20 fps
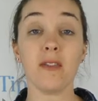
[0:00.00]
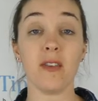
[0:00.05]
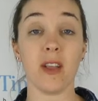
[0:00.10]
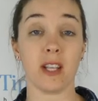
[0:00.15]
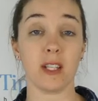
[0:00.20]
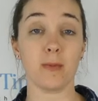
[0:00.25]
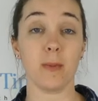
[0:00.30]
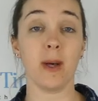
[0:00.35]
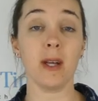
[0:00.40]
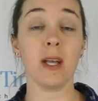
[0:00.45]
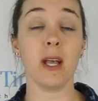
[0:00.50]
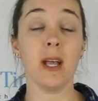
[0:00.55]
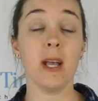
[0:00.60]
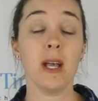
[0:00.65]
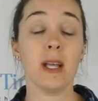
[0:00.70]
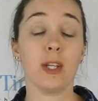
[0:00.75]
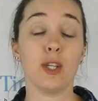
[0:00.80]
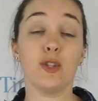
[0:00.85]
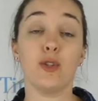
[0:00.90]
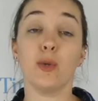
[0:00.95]
Facebook.
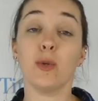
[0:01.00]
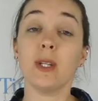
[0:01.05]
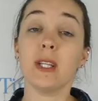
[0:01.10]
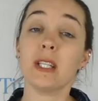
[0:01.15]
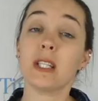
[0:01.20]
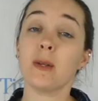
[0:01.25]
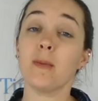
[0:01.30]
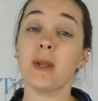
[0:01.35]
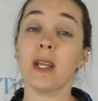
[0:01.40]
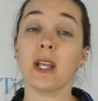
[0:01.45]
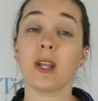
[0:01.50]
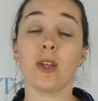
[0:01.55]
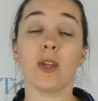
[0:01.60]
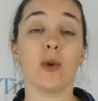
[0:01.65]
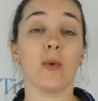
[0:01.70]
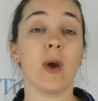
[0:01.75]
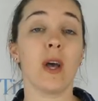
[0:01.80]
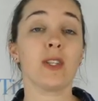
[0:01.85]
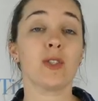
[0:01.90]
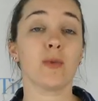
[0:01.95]
You do need to be a
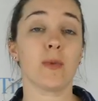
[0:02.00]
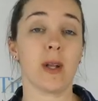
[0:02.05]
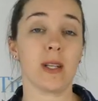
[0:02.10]
U.S.